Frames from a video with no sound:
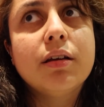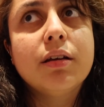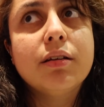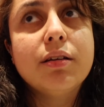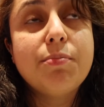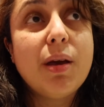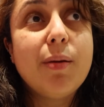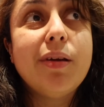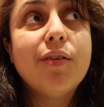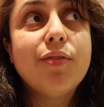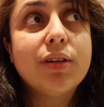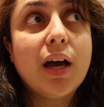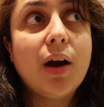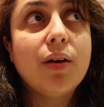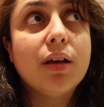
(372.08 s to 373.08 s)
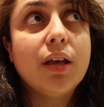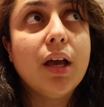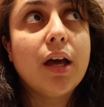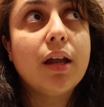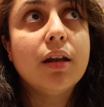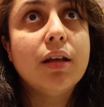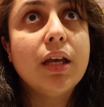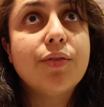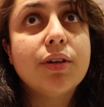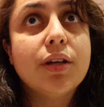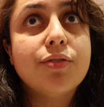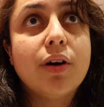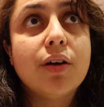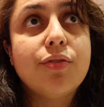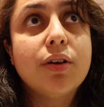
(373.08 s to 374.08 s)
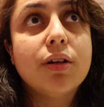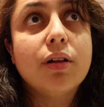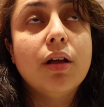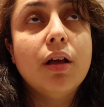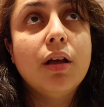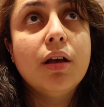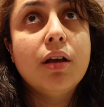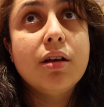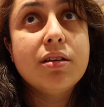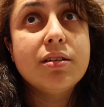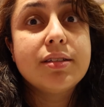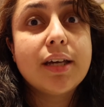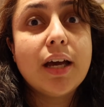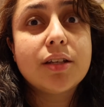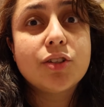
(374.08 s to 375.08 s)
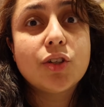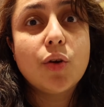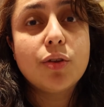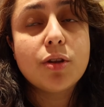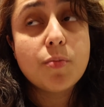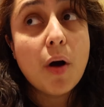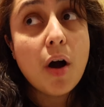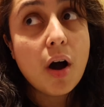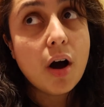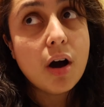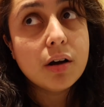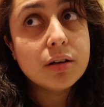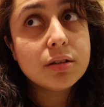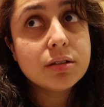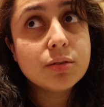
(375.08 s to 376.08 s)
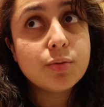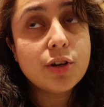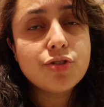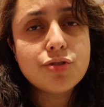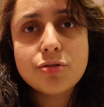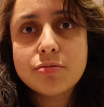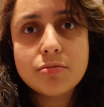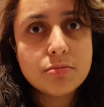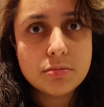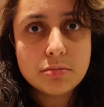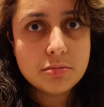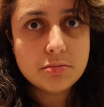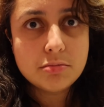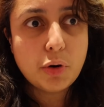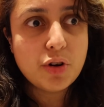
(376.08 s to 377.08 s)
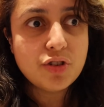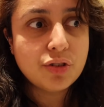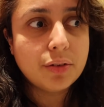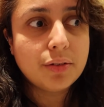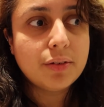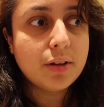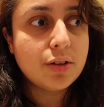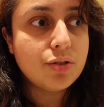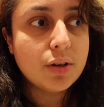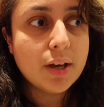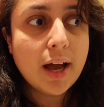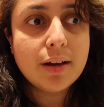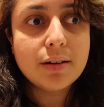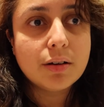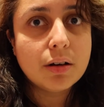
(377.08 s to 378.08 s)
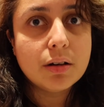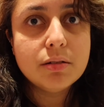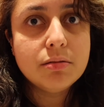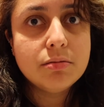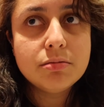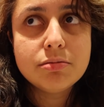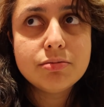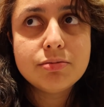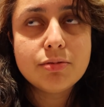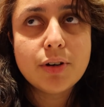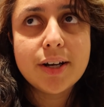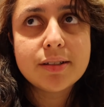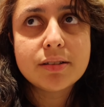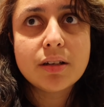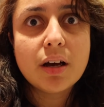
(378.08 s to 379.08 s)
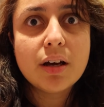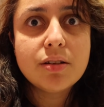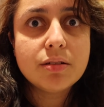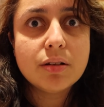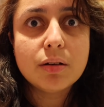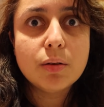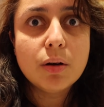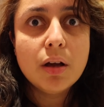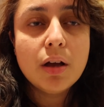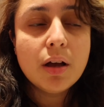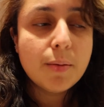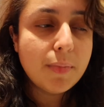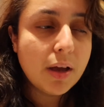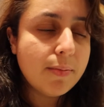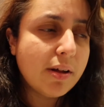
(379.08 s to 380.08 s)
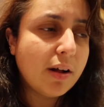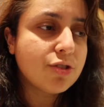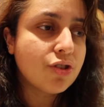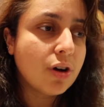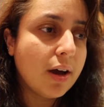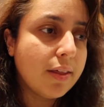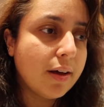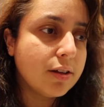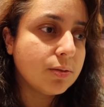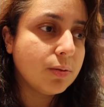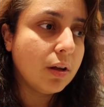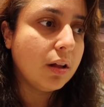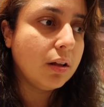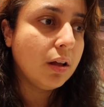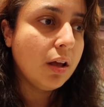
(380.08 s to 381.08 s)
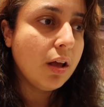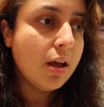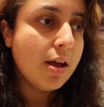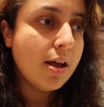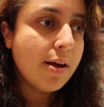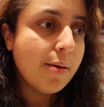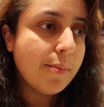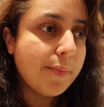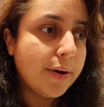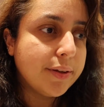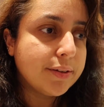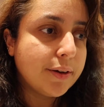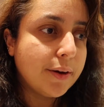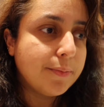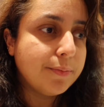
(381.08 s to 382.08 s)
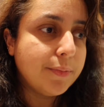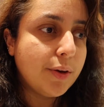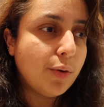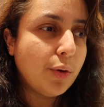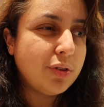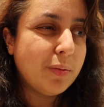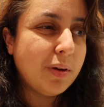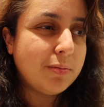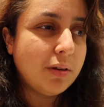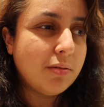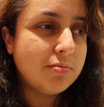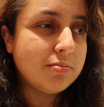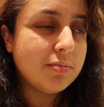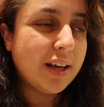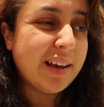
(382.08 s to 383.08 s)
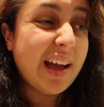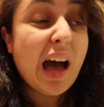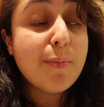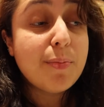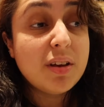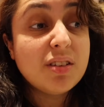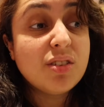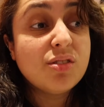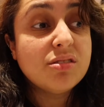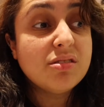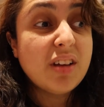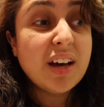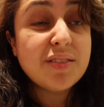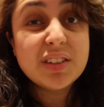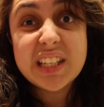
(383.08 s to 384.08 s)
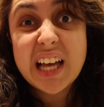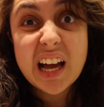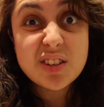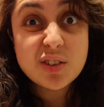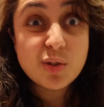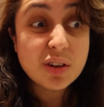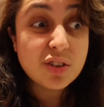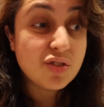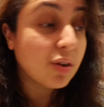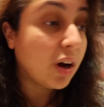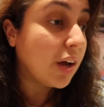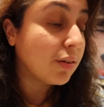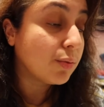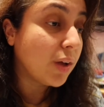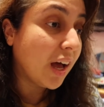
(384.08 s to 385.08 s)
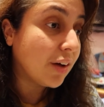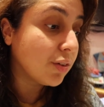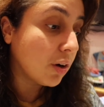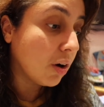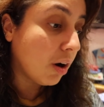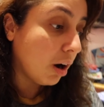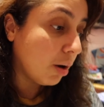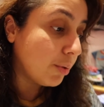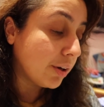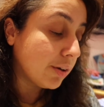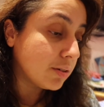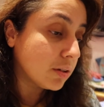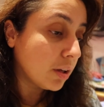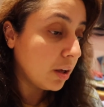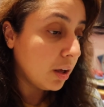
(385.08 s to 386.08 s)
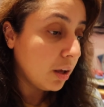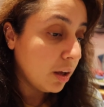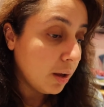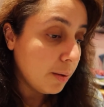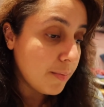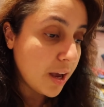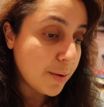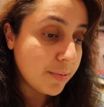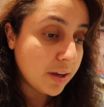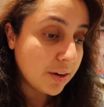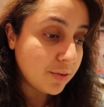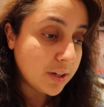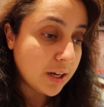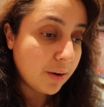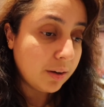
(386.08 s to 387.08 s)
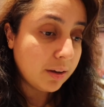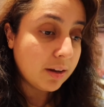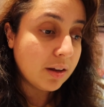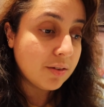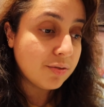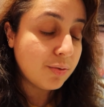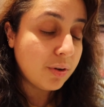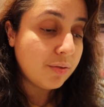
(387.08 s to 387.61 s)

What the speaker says: and maybe every now and again, even if I feel scared to go to the parks, which Boris Johnson says you can go for exercise, so maybe I'll try that as well. But it also made me, like, happy to have a dad who can drive and we have a car, because maybe every now and again, if